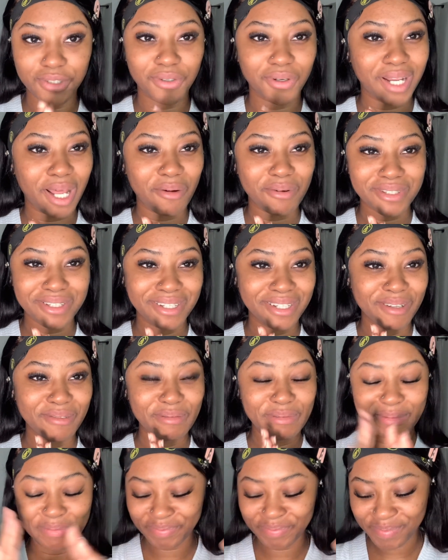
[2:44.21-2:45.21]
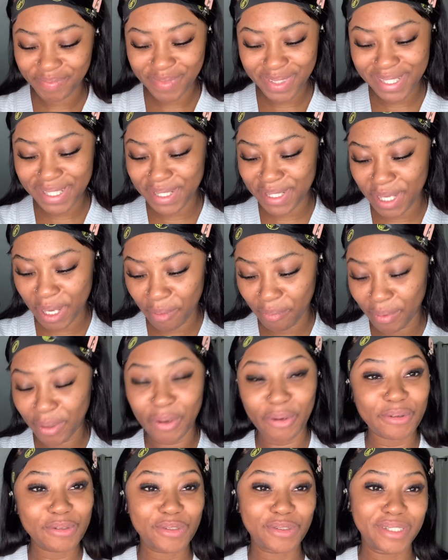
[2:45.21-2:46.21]
Y'all, I was going to skip and
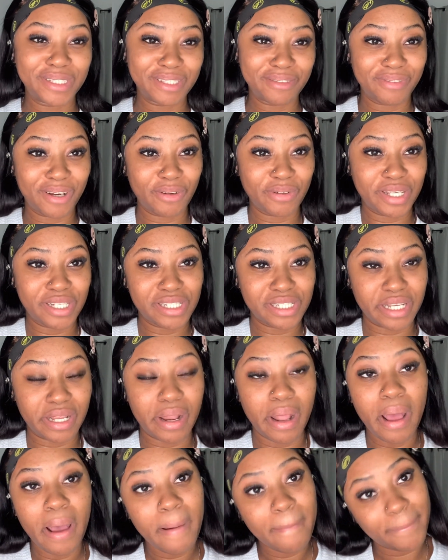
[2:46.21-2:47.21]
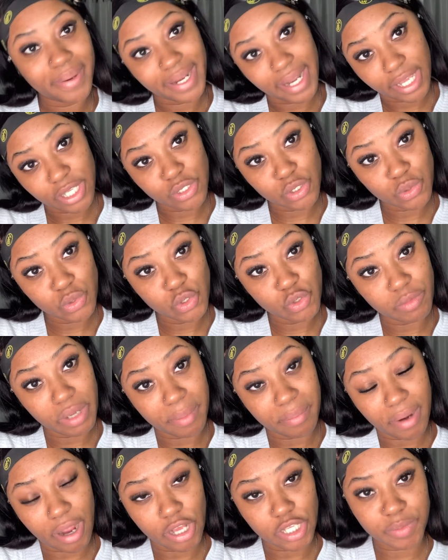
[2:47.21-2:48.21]
go straight to foundation, but I do my
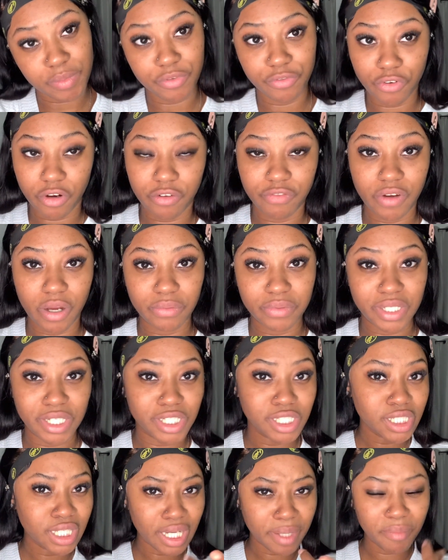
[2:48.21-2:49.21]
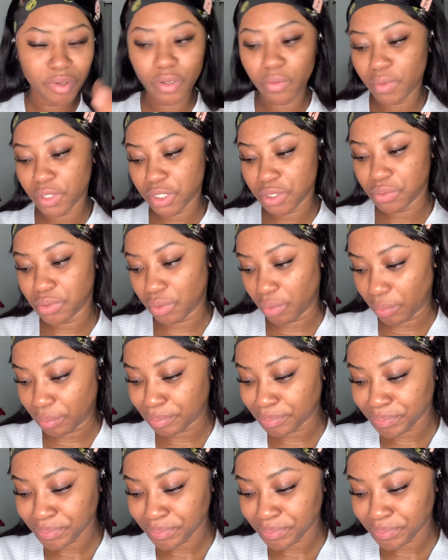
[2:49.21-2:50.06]
brows before foundation. Let me know what you do.